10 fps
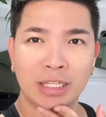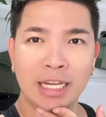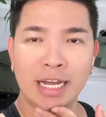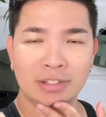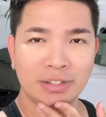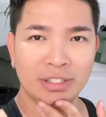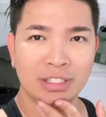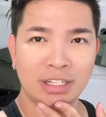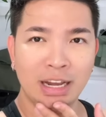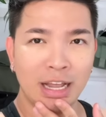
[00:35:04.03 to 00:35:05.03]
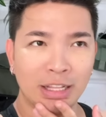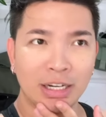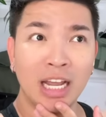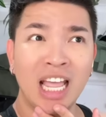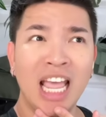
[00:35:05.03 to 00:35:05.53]
the answers
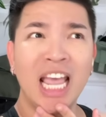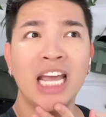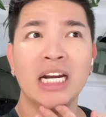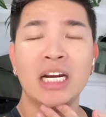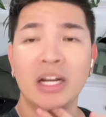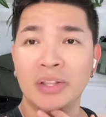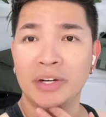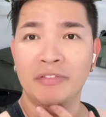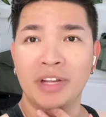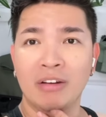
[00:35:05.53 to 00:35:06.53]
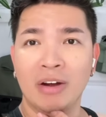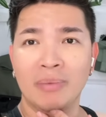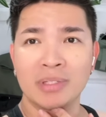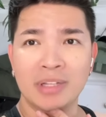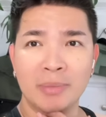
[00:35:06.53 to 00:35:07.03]
together in another video. I
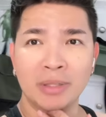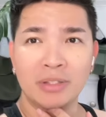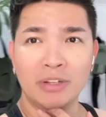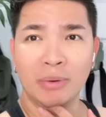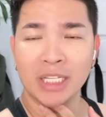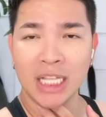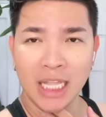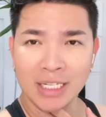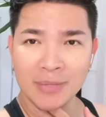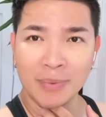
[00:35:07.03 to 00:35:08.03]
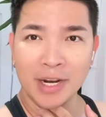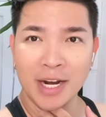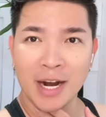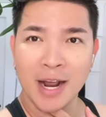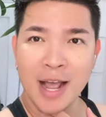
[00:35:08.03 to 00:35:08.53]
wasn't able to do it in this
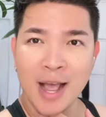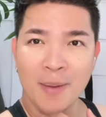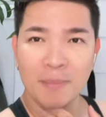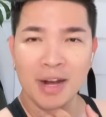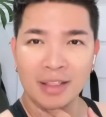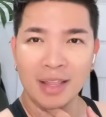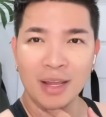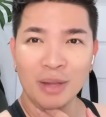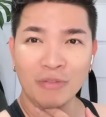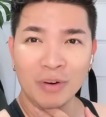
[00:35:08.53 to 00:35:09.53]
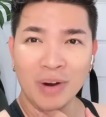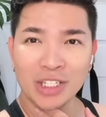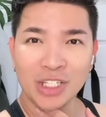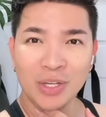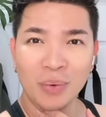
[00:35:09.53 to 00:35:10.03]
one. But thank you for
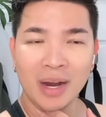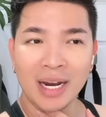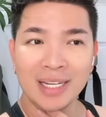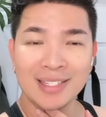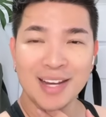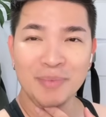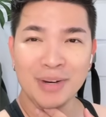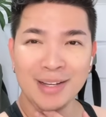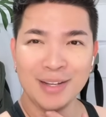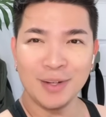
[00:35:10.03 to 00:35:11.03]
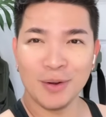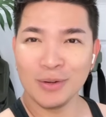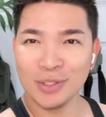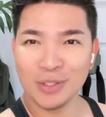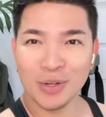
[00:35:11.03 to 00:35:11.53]
watching, you guys. I'm really
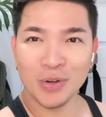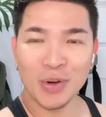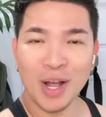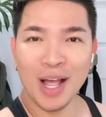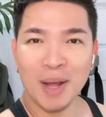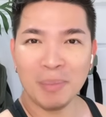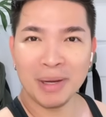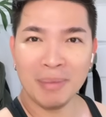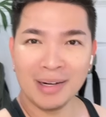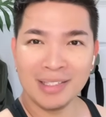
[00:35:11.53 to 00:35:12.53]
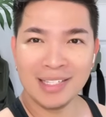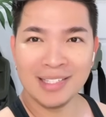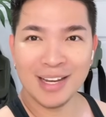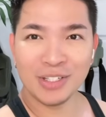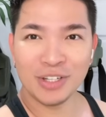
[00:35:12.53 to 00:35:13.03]
close to my
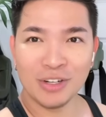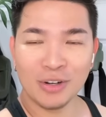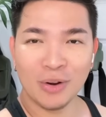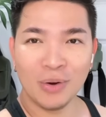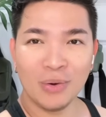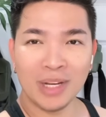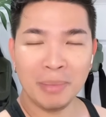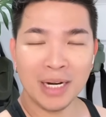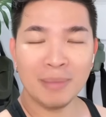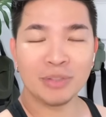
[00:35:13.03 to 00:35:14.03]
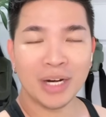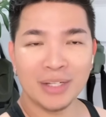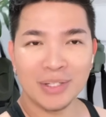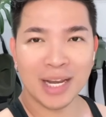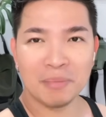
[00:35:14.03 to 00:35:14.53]
monetization goal. I mean, I'm trying
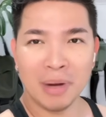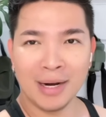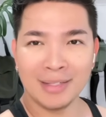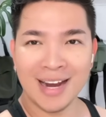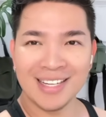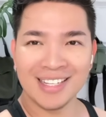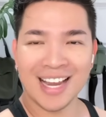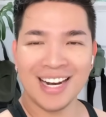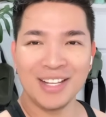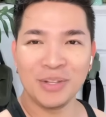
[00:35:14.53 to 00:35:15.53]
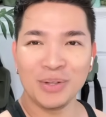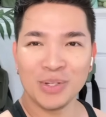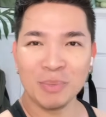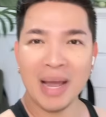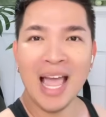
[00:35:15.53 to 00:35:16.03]
to get monetized again in
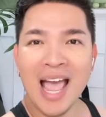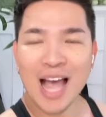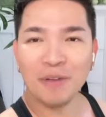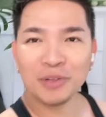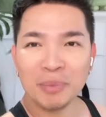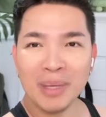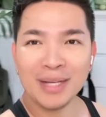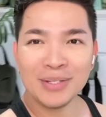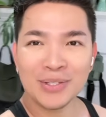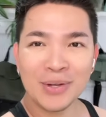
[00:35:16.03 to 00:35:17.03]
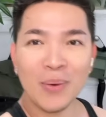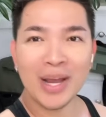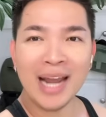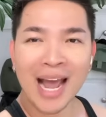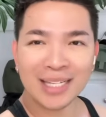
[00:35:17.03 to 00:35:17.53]
YouTube after being so
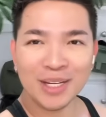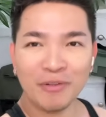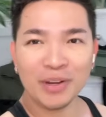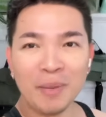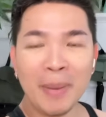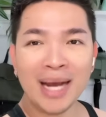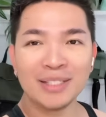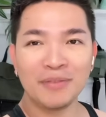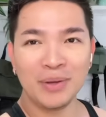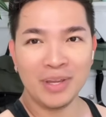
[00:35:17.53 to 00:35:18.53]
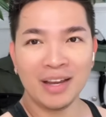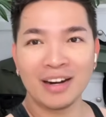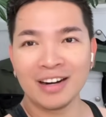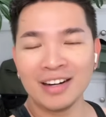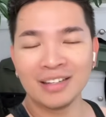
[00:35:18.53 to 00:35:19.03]
inactive for the past few
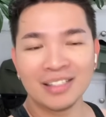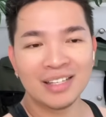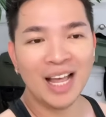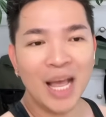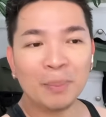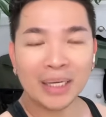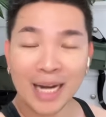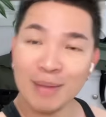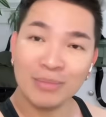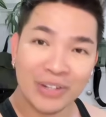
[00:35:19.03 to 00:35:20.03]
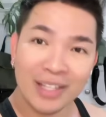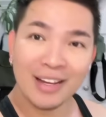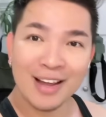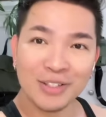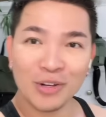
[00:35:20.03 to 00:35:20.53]
years, but I'm really
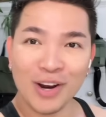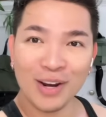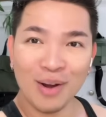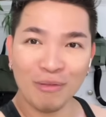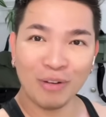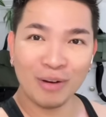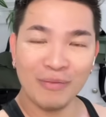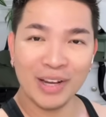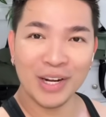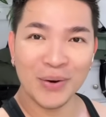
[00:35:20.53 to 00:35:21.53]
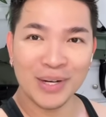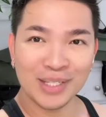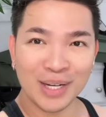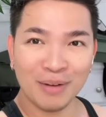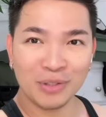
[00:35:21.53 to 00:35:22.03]
enjoying long form video
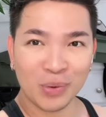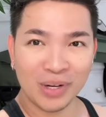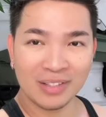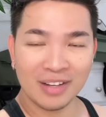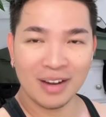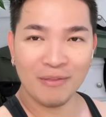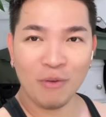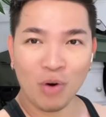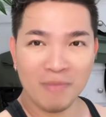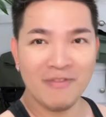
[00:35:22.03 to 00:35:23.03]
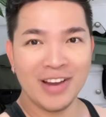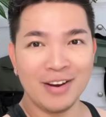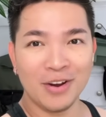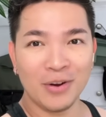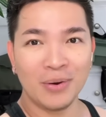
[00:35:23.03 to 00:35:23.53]
instead of short form
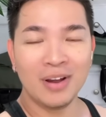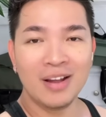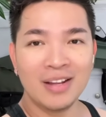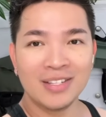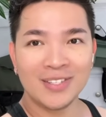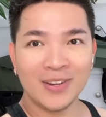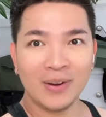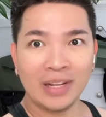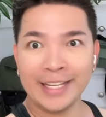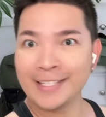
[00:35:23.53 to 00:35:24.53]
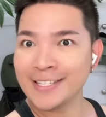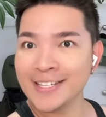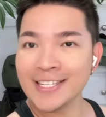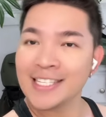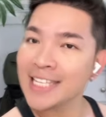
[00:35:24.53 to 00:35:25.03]
video. So let's
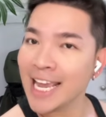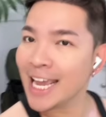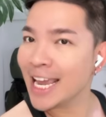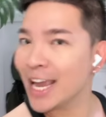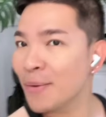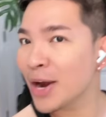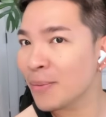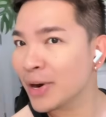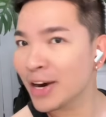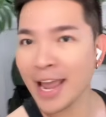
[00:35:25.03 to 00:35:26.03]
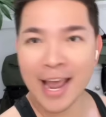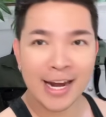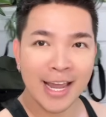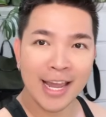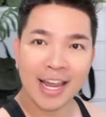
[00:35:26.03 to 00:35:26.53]
just see where we're
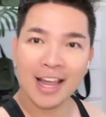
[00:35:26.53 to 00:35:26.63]
heading.